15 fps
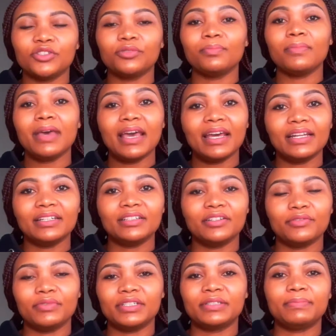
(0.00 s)
To
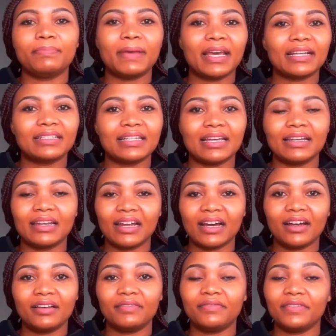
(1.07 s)
men, respect and
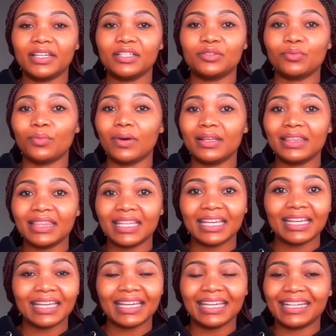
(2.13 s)
love is one thing.